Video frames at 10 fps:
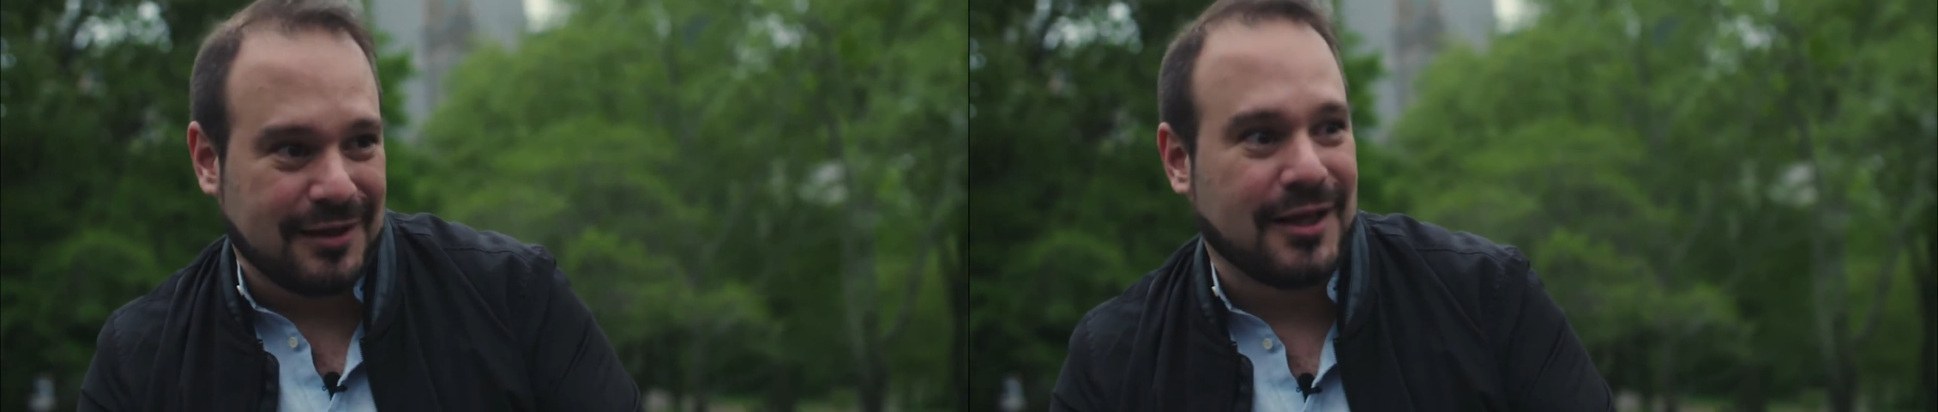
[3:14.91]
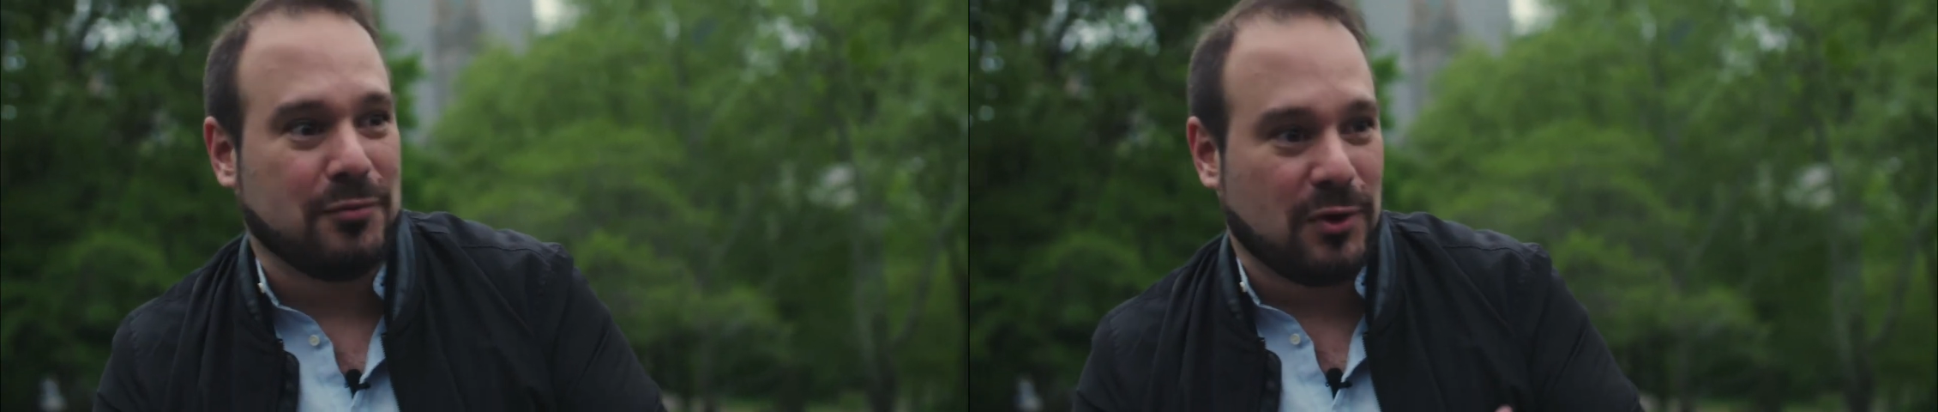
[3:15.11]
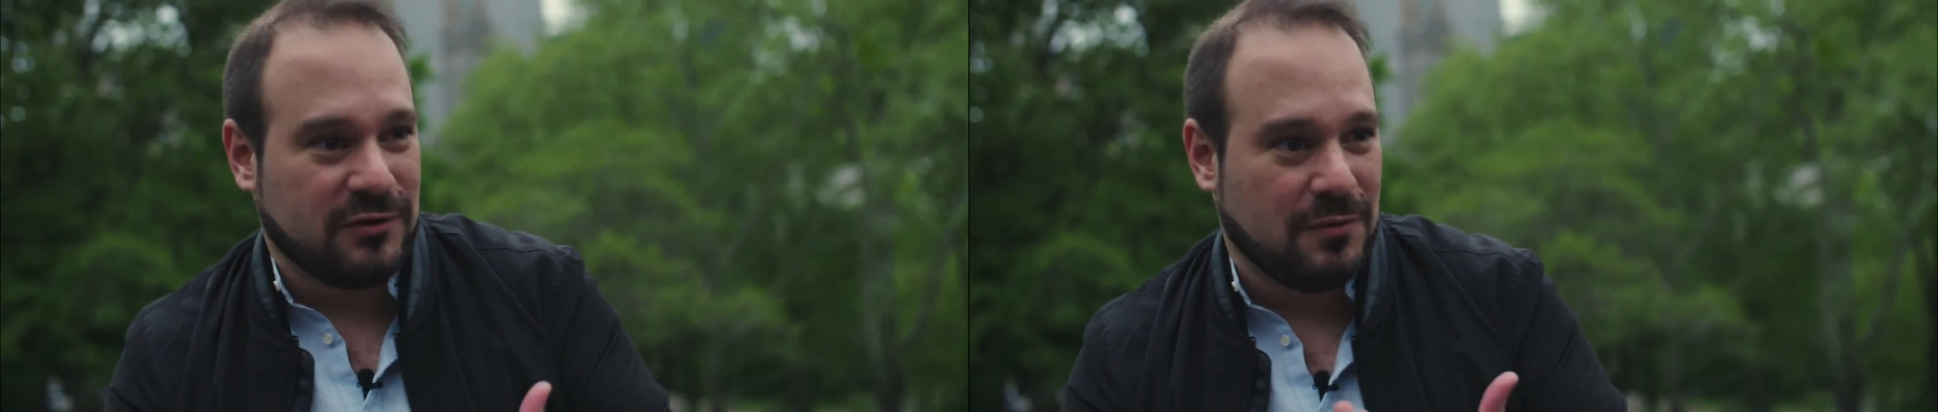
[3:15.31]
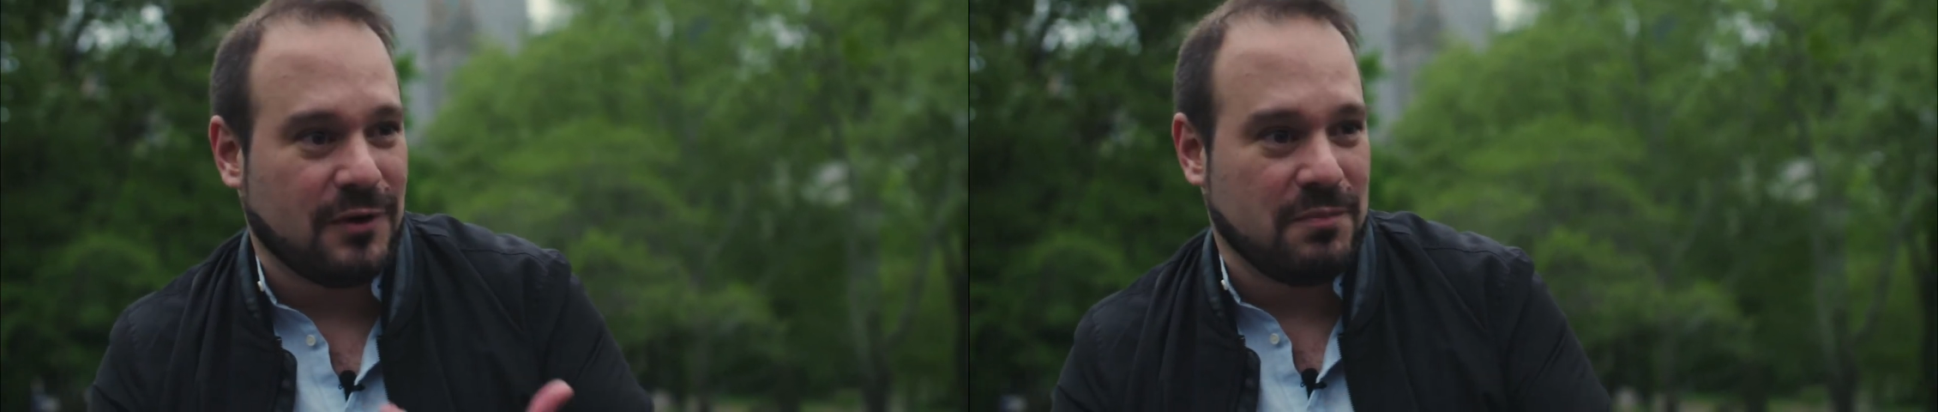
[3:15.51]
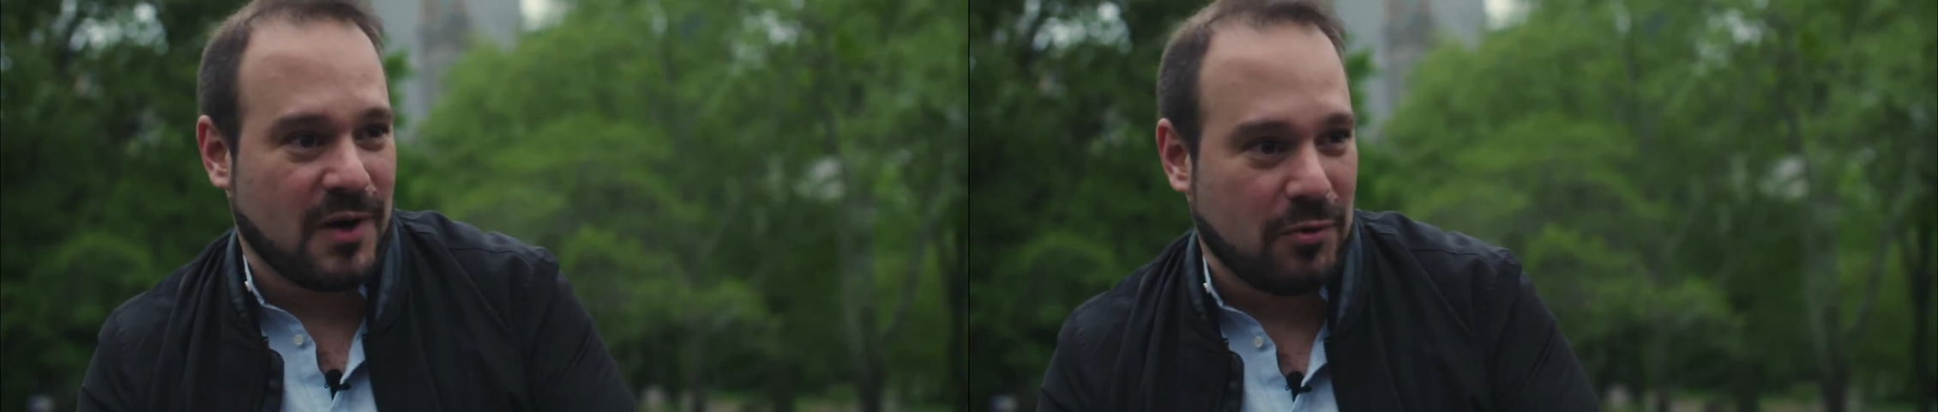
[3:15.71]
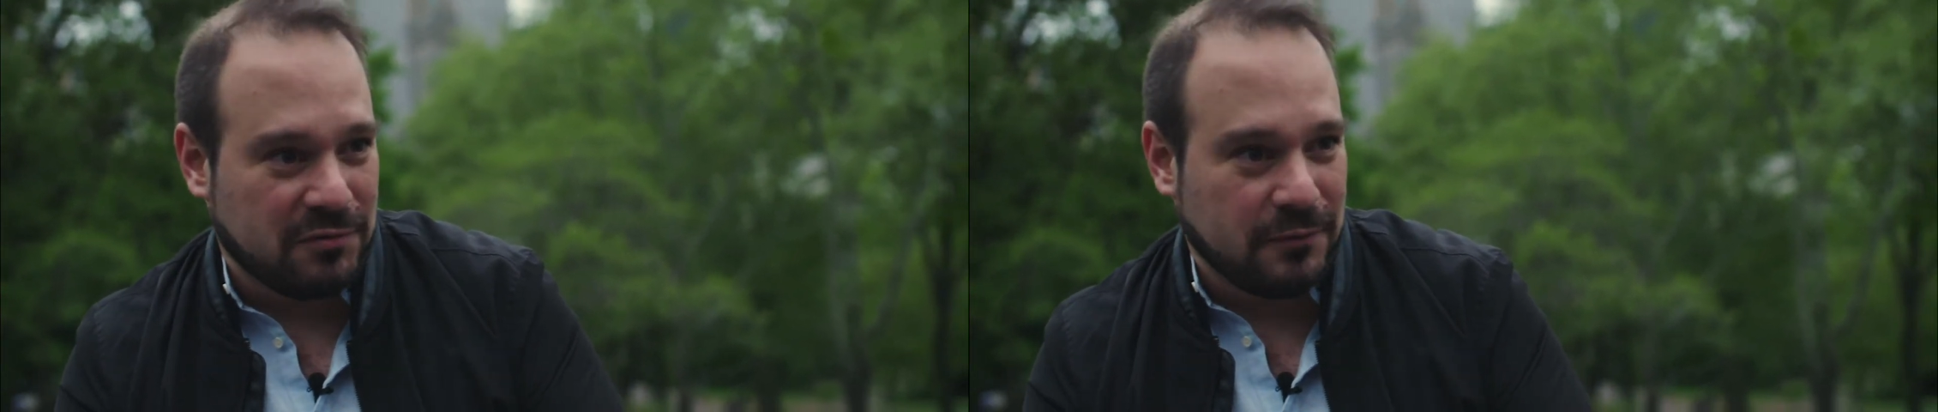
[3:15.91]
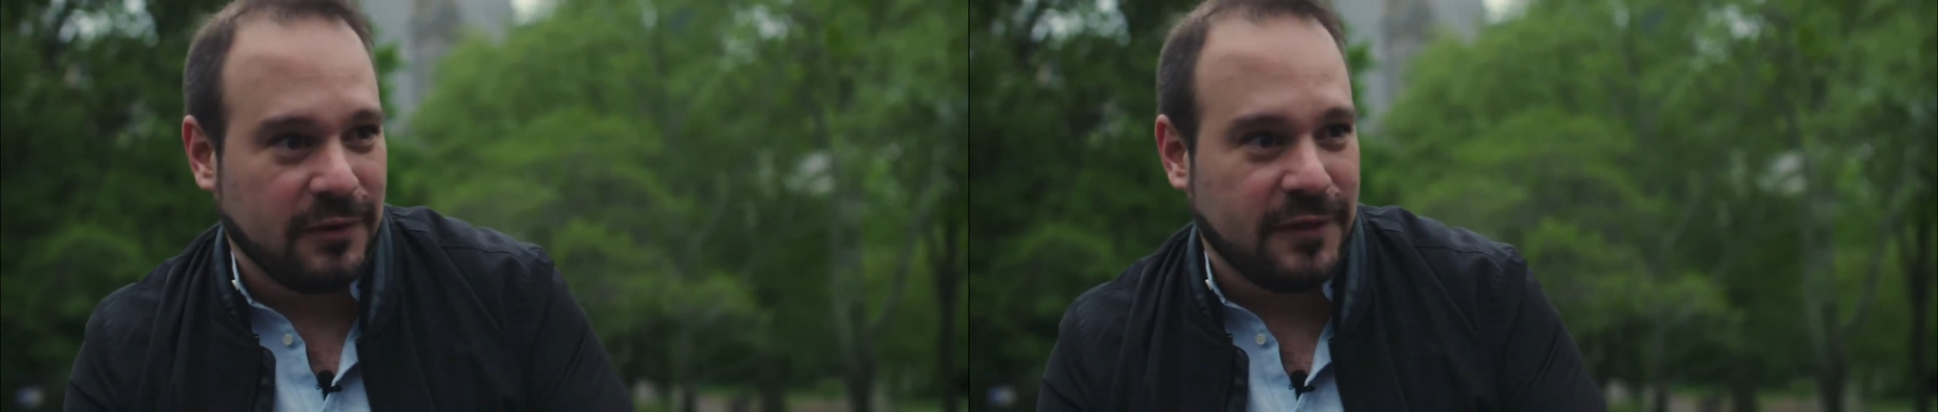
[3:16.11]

and that was a very powerful